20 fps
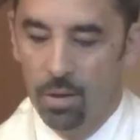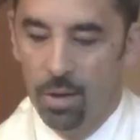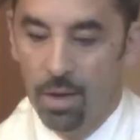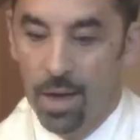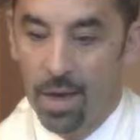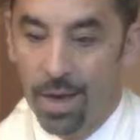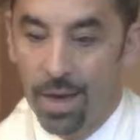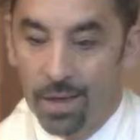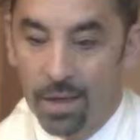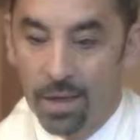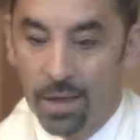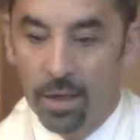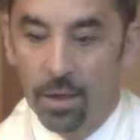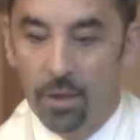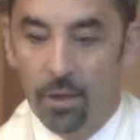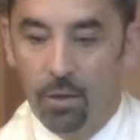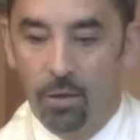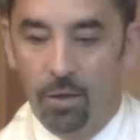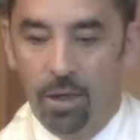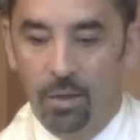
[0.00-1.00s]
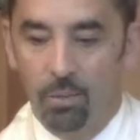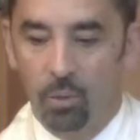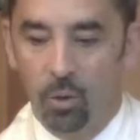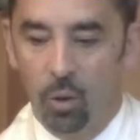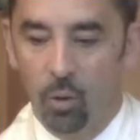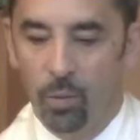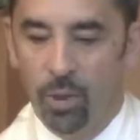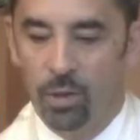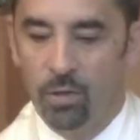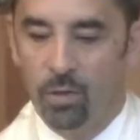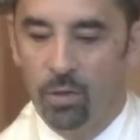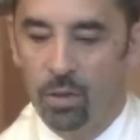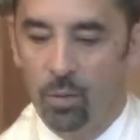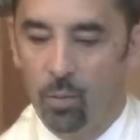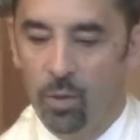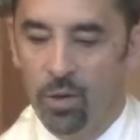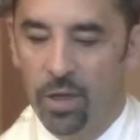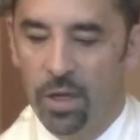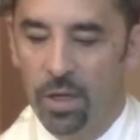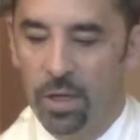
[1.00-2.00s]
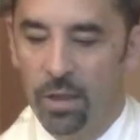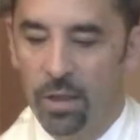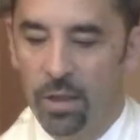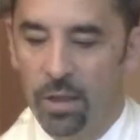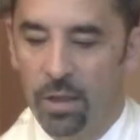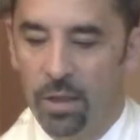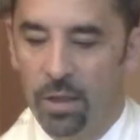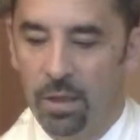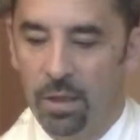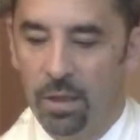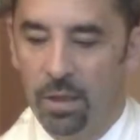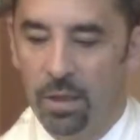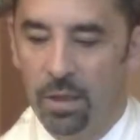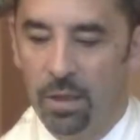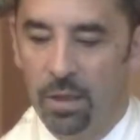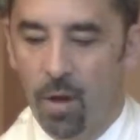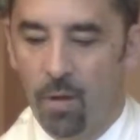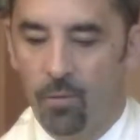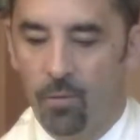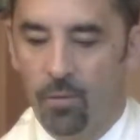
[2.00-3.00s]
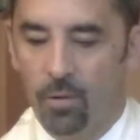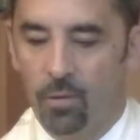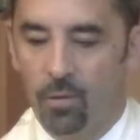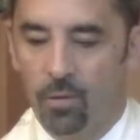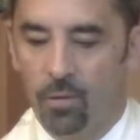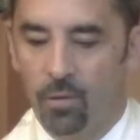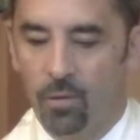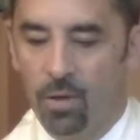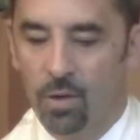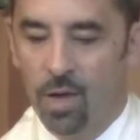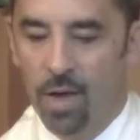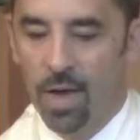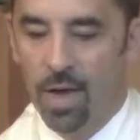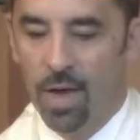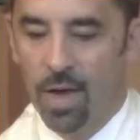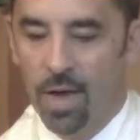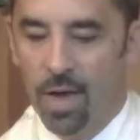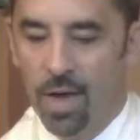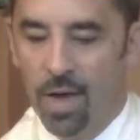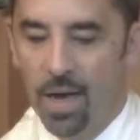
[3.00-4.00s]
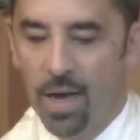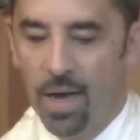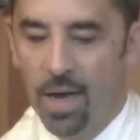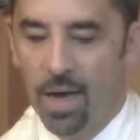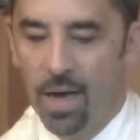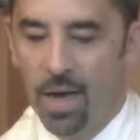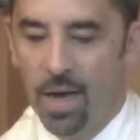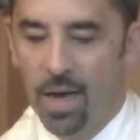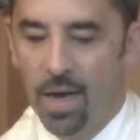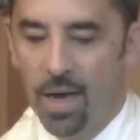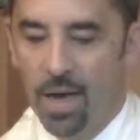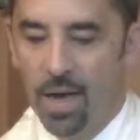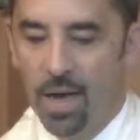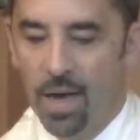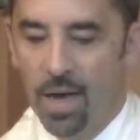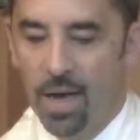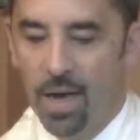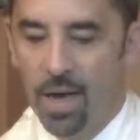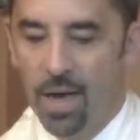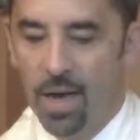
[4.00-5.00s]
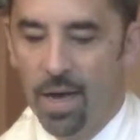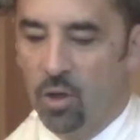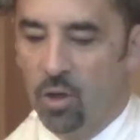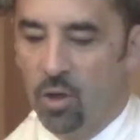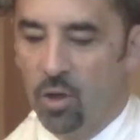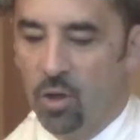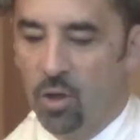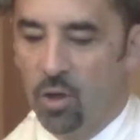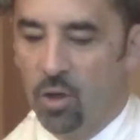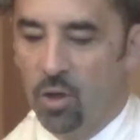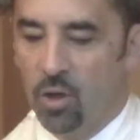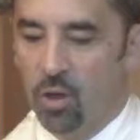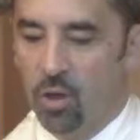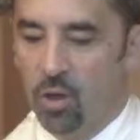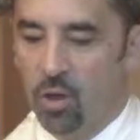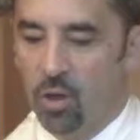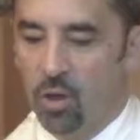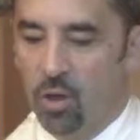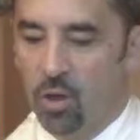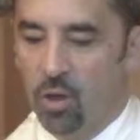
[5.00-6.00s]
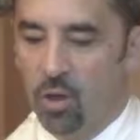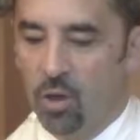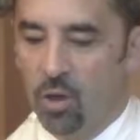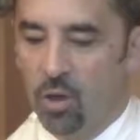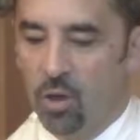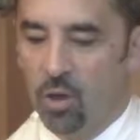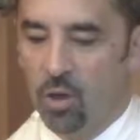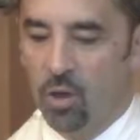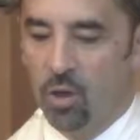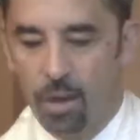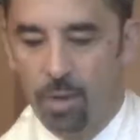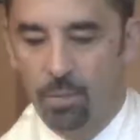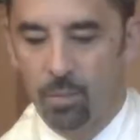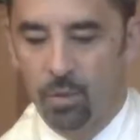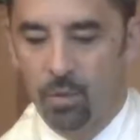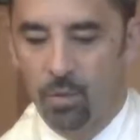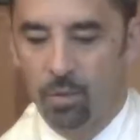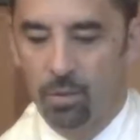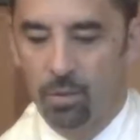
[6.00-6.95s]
And here in Bloomington, when the imam's office at Dar al-Farouk Community Center was bombed.